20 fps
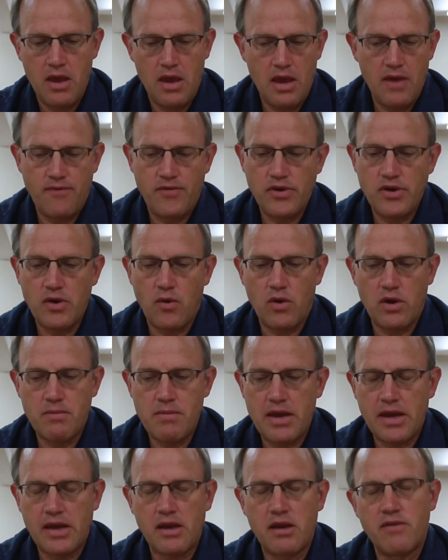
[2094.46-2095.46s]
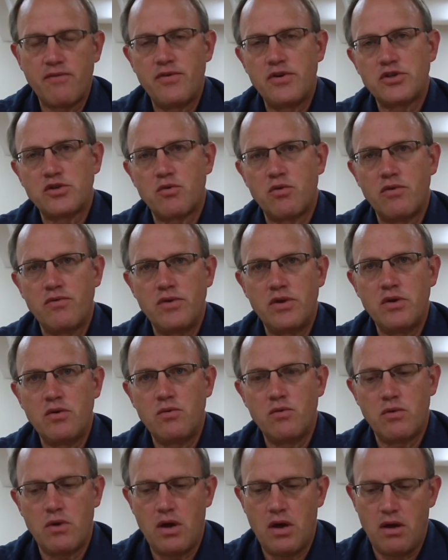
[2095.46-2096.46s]
if you don't want to make it an official
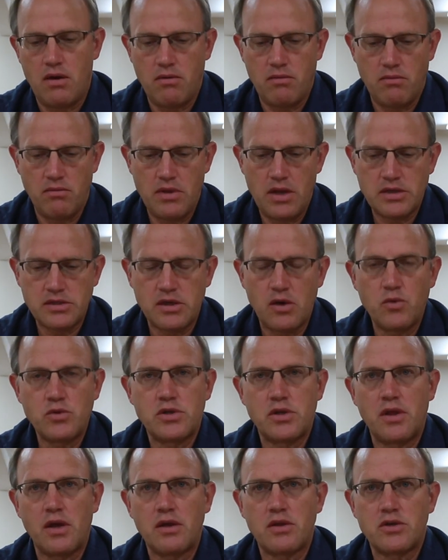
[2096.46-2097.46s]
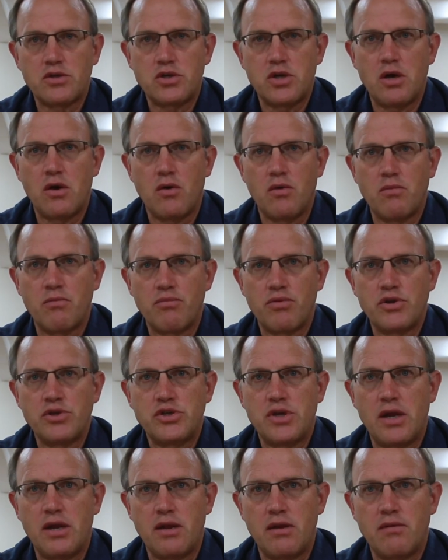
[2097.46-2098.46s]
review, let us know what you think of the show.
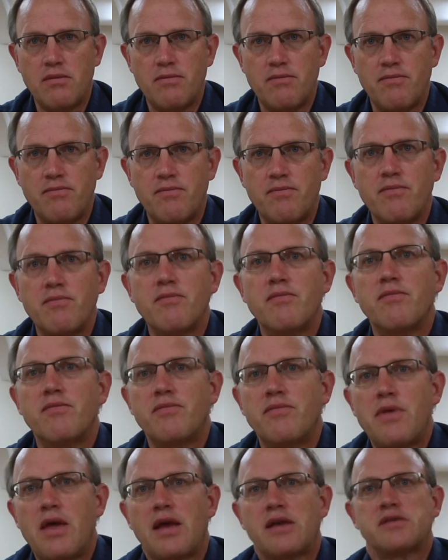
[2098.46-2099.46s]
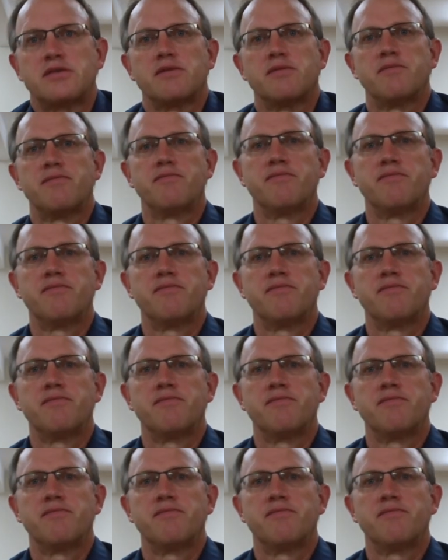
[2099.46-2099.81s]
Appreciate it. Thanks.